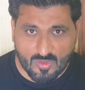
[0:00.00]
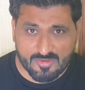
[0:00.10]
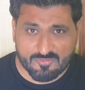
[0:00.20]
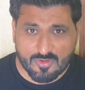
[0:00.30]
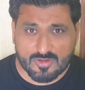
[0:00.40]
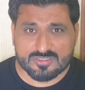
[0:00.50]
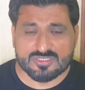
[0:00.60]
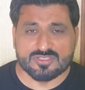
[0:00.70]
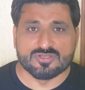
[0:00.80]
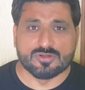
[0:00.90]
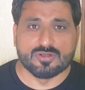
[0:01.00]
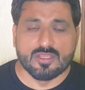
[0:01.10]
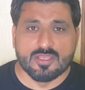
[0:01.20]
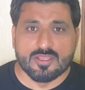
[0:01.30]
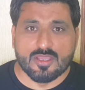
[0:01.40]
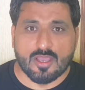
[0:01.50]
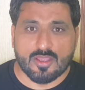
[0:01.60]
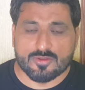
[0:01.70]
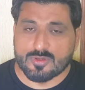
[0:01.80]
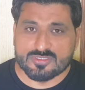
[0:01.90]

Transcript: if you are a teacher and you